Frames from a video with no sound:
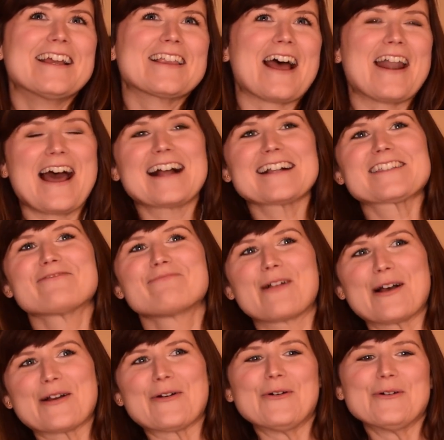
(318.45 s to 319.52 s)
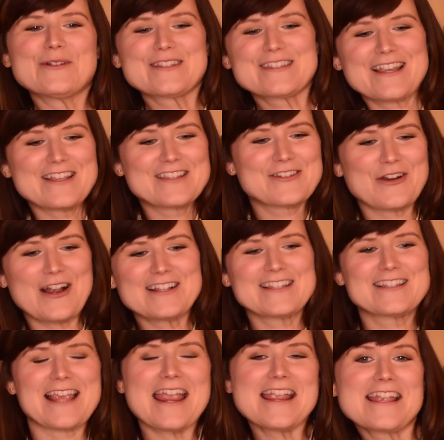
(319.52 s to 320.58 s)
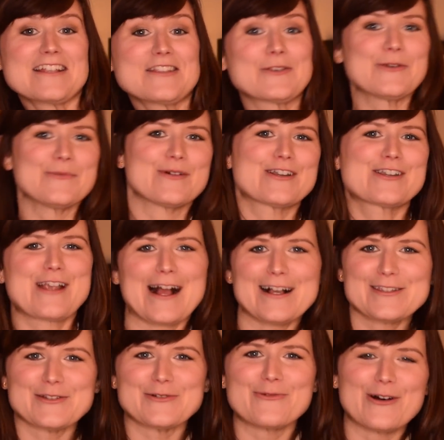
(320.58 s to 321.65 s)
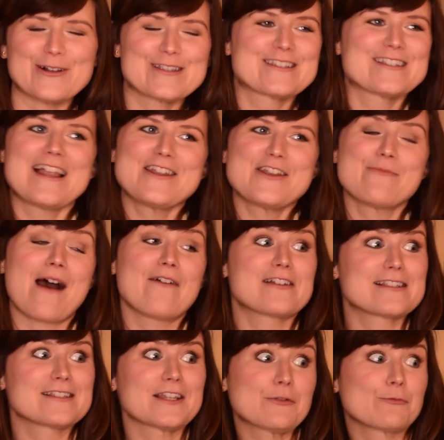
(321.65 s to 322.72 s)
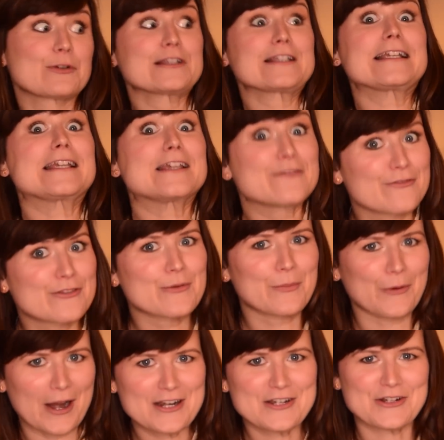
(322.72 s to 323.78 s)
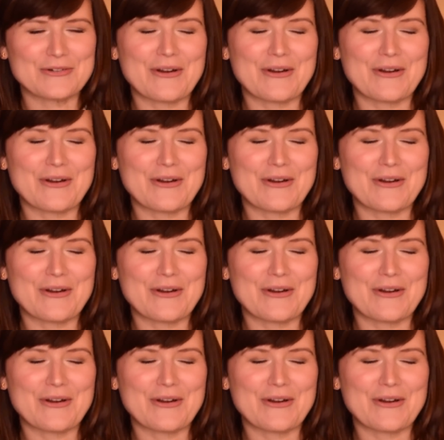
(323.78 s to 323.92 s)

an active black hole is, is tried to take in too much gas at once and end up having to like relieve the pressure,